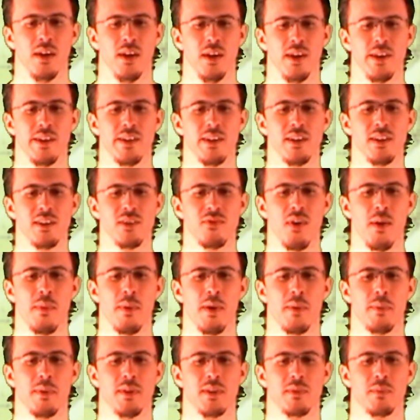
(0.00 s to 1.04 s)
It does wrap
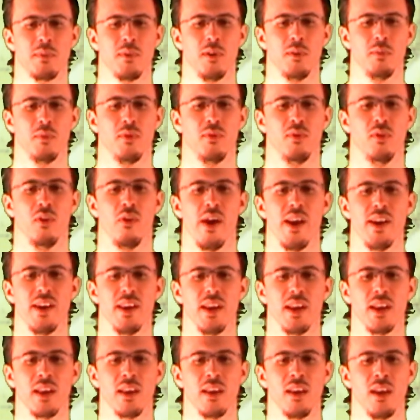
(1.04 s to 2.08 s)
up its plot before
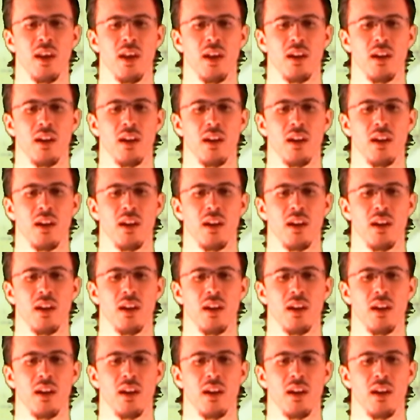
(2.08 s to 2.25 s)
ending,